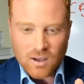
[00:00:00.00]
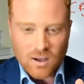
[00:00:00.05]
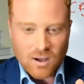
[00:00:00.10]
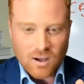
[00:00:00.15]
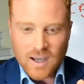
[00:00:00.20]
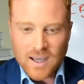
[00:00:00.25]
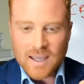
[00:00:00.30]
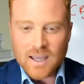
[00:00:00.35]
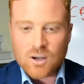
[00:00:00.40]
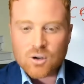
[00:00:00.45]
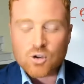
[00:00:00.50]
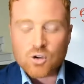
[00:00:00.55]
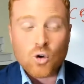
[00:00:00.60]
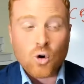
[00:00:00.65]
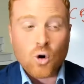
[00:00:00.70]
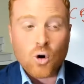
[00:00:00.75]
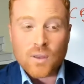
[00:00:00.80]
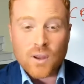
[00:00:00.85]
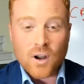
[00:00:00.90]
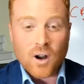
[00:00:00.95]
I
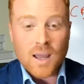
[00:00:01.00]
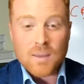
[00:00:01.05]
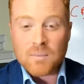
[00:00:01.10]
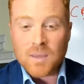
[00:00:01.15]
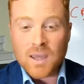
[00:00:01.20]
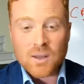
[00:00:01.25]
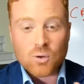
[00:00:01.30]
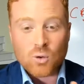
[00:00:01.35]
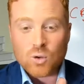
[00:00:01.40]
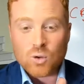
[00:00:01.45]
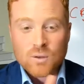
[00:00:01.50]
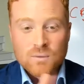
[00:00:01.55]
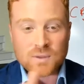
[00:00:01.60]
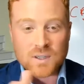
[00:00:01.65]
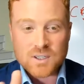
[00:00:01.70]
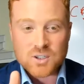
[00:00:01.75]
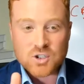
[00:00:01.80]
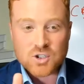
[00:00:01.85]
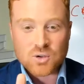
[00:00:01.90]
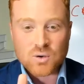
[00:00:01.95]
ignore that I made all of
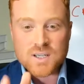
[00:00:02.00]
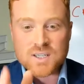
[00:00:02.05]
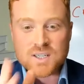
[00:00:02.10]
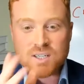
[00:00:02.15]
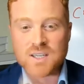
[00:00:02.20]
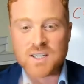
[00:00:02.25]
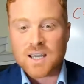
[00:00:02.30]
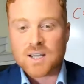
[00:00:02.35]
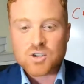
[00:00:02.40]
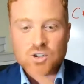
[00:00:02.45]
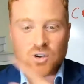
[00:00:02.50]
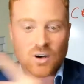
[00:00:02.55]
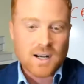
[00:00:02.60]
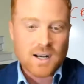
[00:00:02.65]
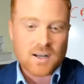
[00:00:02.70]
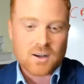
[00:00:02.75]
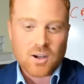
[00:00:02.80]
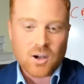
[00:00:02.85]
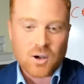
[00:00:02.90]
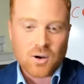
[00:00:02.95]
these choices and try
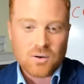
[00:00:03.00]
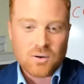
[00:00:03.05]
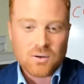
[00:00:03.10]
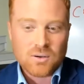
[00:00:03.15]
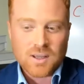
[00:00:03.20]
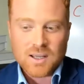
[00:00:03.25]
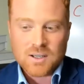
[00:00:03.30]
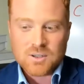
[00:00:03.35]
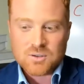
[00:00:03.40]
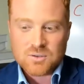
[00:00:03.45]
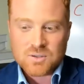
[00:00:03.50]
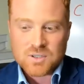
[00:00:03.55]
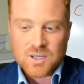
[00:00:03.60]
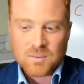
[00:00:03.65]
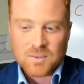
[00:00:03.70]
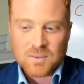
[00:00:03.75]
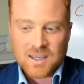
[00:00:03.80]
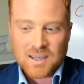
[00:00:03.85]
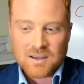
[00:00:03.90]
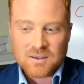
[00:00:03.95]
to go and do
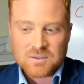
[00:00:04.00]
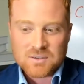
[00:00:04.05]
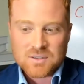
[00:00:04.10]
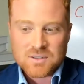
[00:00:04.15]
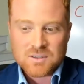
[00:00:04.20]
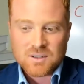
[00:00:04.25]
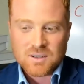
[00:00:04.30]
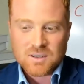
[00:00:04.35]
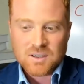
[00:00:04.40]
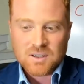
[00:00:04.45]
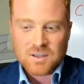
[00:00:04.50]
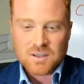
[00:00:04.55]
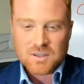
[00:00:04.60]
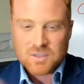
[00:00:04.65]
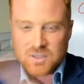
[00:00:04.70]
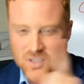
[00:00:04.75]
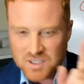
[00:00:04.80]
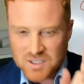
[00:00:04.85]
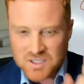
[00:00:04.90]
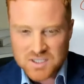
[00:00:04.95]
something else.
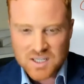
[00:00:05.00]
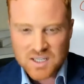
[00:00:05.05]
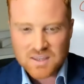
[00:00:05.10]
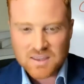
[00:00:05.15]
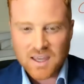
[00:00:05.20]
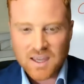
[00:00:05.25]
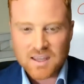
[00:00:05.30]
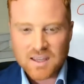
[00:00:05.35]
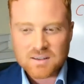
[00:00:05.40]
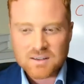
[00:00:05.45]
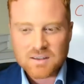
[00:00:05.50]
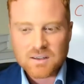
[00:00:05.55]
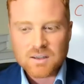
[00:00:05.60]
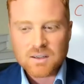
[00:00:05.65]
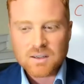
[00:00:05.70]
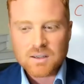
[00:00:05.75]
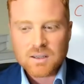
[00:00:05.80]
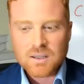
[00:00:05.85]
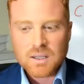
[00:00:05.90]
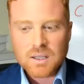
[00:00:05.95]
Do you see that?
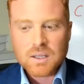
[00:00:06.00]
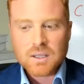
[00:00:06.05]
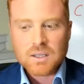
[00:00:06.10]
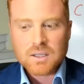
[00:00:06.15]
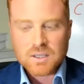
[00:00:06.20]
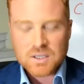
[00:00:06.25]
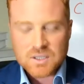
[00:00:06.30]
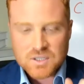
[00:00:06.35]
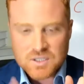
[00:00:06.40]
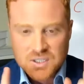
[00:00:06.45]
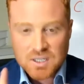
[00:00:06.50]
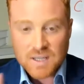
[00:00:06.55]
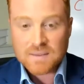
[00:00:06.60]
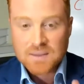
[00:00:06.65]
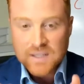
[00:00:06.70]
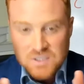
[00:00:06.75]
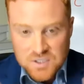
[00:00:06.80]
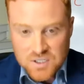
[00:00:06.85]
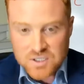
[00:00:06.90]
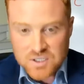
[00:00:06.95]
You see,
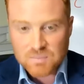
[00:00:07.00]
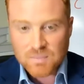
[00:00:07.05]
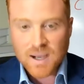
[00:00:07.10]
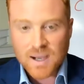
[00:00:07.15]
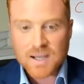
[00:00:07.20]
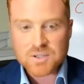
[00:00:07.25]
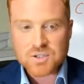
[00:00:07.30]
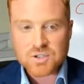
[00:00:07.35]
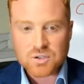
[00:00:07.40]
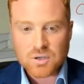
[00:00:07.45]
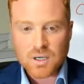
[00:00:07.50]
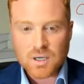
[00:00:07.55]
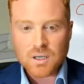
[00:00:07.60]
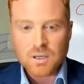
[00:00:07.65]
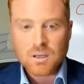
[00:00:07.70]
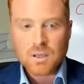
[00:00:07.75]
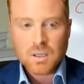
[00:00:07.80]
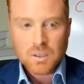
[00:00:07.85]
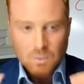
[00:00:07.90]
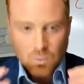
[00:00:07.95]
this is mastery
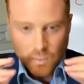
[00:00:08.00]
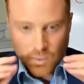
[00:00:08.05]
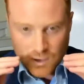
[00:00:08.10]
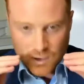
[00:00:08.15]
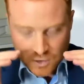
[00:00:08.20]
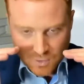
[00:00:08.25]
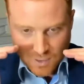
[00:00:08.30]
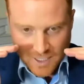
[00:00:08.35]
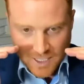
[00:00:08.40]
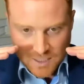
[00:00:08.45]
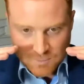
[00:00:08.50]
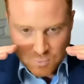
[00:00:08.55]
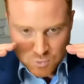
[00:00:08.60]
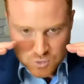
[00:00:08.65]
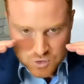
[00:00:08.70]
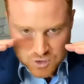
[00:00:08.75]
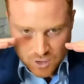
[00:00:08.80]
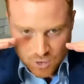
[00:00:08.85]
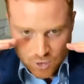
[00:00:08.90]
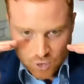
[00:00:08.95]
when you're able
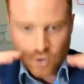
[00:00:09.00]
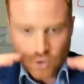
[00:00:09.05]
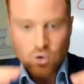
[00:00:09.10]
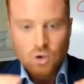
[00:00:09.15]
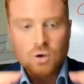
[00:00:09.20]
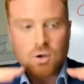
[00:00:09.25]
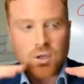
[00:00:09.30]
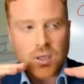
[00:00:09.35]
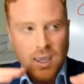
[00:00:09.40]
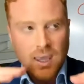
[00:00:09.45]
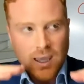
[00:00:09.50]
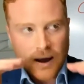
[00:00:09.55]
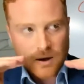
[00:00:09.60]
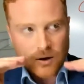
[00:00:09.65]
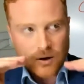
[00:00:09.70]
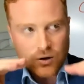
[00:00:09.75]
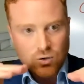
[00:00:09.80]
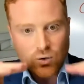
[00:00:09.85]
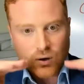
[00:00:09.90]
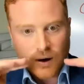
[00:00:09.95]
to look
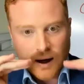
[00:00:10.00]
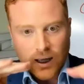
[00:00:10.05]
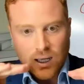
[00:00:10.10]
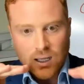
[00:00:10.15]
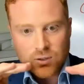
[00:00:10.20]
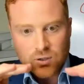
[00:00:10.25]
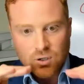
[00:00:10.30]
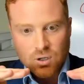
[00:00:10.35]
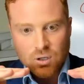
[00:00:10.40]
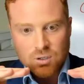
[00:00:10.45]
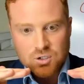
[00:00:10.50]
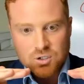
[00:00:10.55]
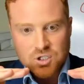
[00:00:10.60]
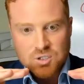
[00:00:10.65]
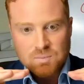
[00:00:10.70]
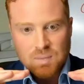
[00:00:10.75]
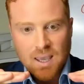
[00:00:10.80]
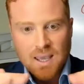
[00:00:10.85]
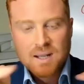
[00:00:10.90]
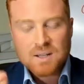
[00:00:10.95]
at your unconscious
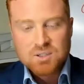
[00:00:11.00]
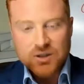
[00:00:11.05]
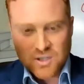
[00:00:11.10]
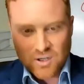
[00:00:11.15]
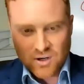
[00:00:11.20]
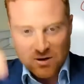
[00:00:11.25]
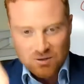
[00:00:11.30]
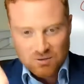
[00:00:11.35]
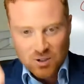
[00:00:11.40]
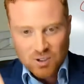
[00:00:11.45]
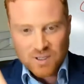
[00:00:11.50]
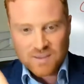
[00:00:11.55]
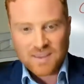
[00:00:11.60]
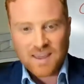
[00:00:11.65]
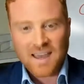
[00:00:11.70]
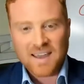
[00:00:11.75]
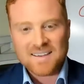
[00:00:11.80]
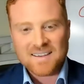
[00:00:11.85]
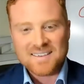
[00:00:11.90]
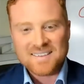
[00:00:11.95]
patterns and go, look at
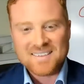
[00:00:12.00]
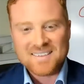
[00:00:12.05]
that.